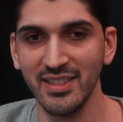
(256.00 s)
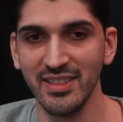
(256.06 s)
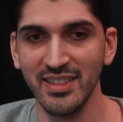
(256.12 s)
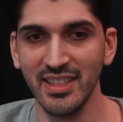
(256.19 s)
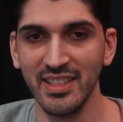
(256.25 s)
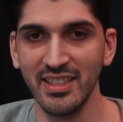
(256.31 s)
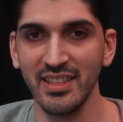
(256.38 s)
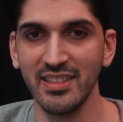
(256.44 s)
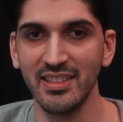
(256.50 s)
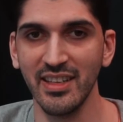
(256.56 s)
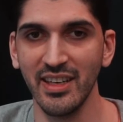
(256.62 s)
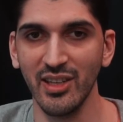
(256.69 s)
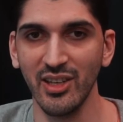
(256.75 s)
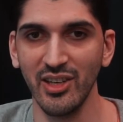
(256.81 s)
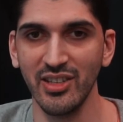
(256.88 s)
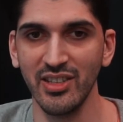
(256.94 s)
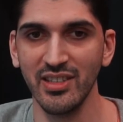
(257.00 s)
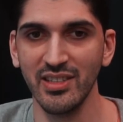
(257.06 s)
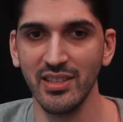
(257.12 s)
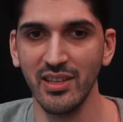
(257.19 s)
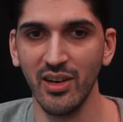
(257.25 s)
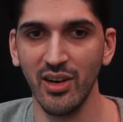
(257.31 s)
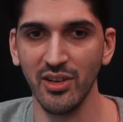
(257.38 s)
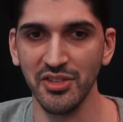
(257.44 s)
they did tell her.
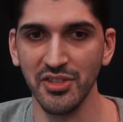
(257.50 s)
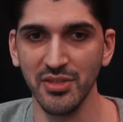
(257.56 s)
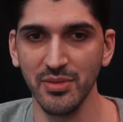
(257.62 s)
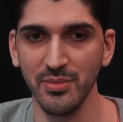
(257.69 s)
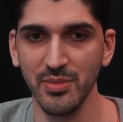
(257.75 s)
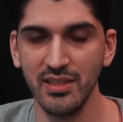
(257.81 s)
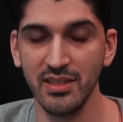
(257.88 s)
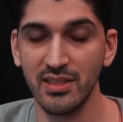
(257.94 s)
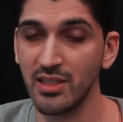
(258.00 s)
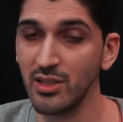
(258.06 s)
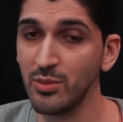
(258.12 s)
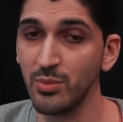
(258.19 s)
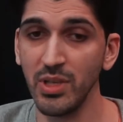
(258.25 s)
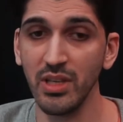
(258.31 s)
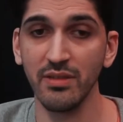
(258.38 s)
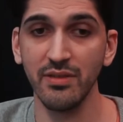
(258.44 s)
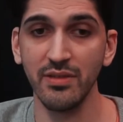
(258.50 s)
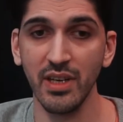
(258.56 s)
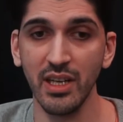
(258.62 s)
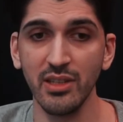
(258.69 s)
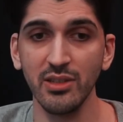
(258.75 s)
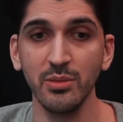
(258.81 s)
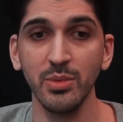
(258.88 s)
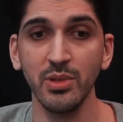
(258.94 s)
Awesome. She'll be a
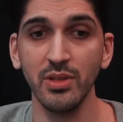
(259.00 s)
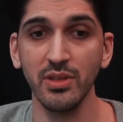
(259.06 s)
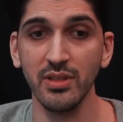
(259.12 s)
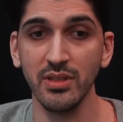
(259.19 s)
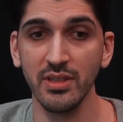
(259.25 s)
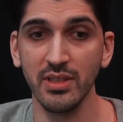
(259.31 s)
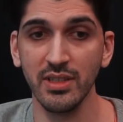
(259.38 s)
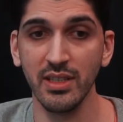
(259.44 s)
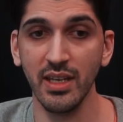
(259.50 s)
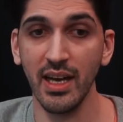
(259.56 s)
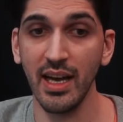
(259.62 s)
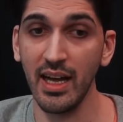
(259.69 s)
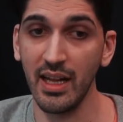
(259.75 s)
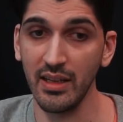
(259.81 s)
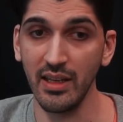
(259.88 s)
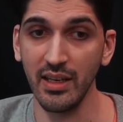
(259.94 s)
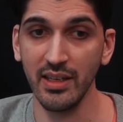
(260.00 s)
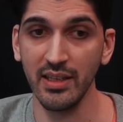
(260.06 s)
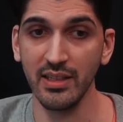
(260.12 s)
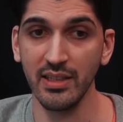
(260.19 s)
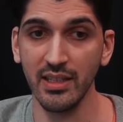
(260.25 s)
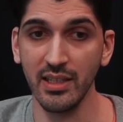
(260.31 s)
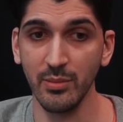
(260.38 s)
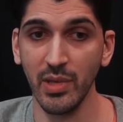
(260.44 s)
valuable ally,
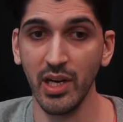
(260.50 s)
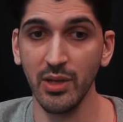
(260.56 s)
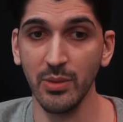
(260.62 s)
in my